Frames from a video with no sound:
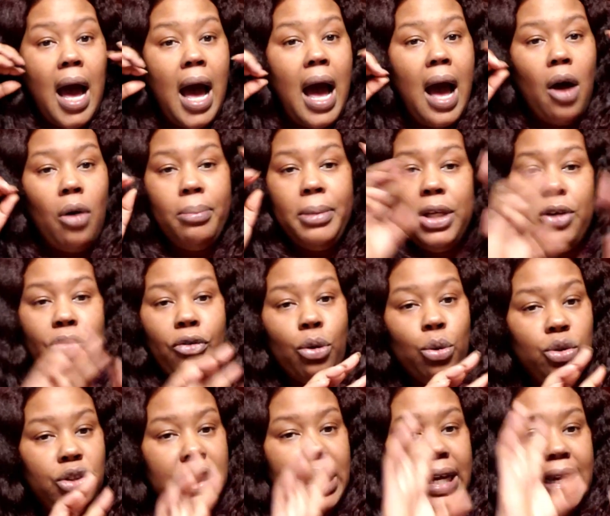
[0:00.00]
I'll be
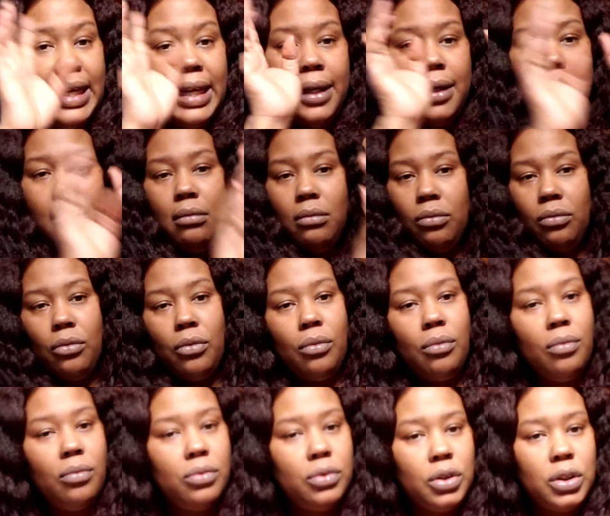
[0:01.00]
crocheting
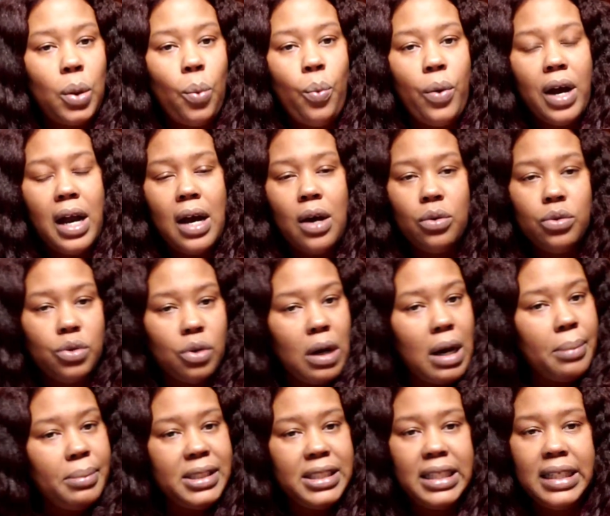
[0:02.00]
somewhere else, or
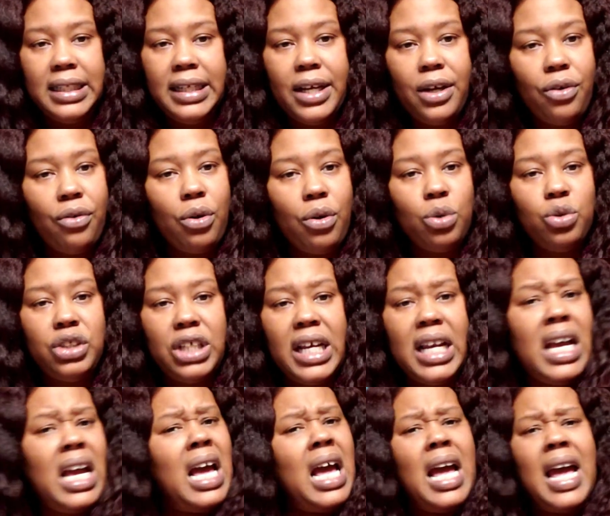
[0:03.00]
I'll be sitting here
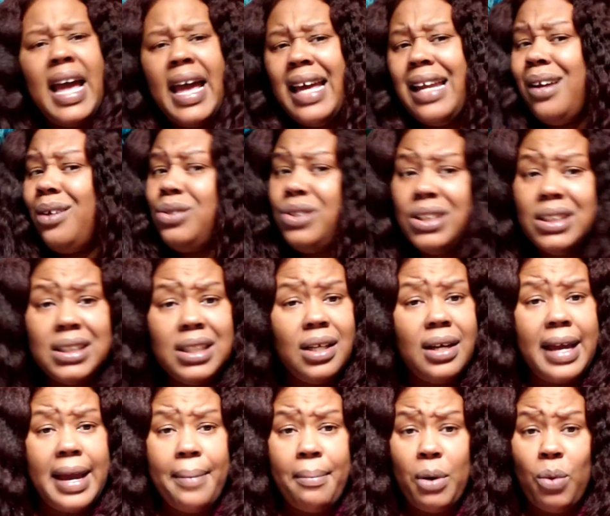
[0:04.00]
crocheting and I'll just
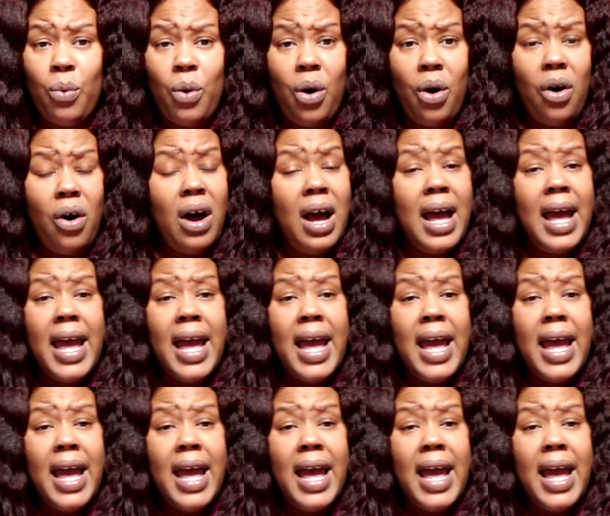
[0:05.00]
look at my wall